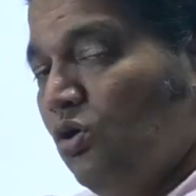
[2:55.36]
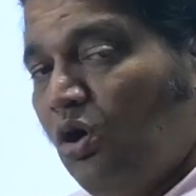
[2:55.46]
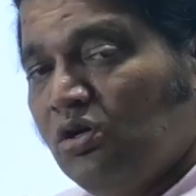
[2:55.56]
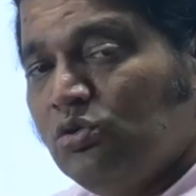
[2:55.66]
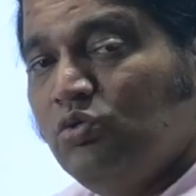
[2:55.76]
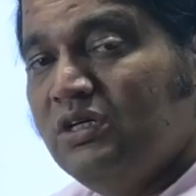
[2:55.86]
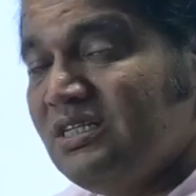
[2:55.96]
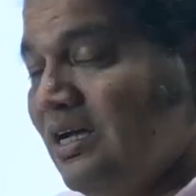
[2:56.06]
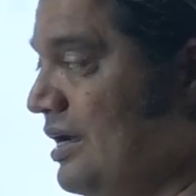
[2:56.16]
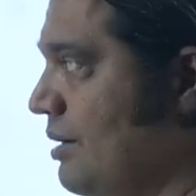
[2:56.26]
north
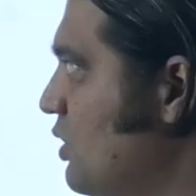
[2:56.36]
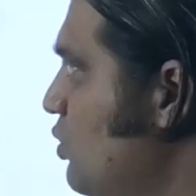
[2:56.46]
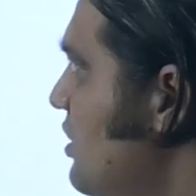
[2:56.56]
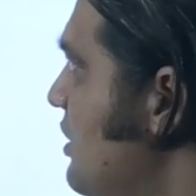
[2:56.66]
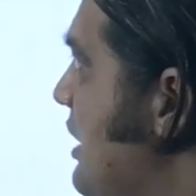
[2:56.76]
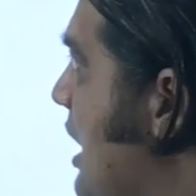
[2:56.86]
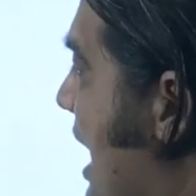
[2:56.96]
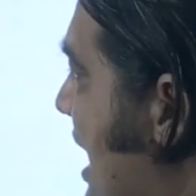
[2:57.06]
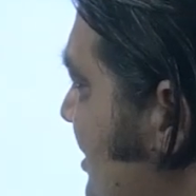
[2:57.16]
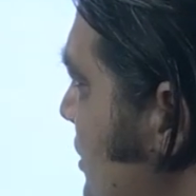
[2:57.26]
Odisha and neighborhood,
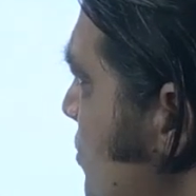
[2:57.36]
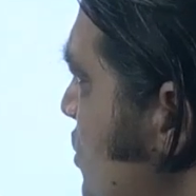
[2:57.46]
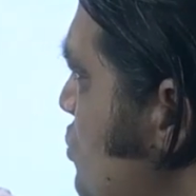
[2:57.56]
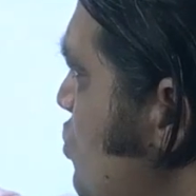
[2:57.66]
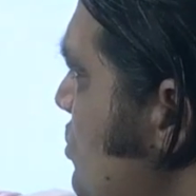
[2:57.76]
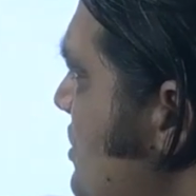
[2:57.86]
and the monsoon